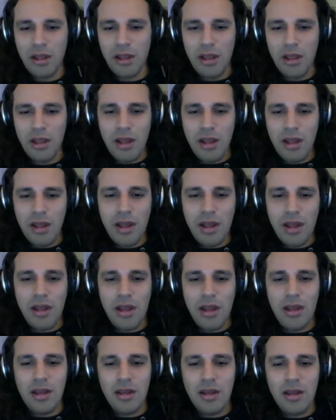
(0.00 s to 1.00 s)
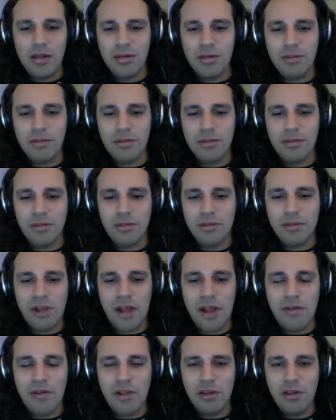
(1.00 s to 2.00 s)
And you have
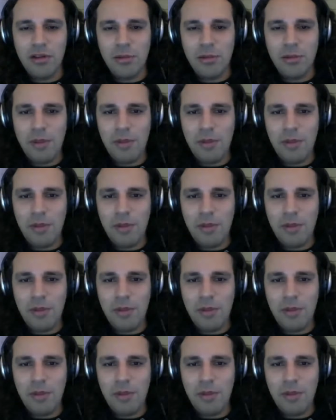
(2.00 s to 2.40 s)
a lot of people